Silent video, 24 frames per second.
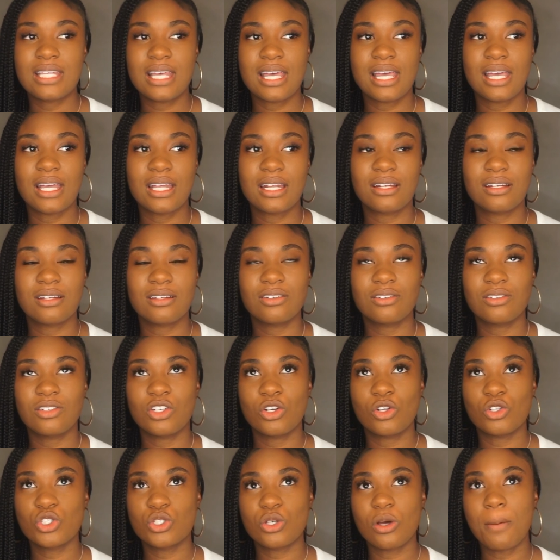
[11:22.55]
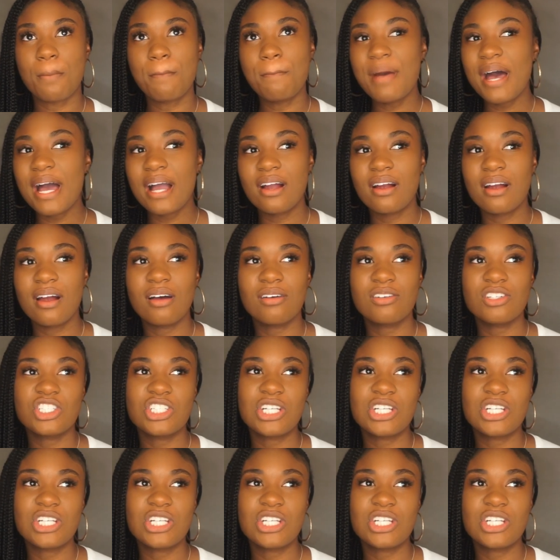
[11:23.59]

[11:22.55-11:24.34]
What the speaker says: and you'll do a background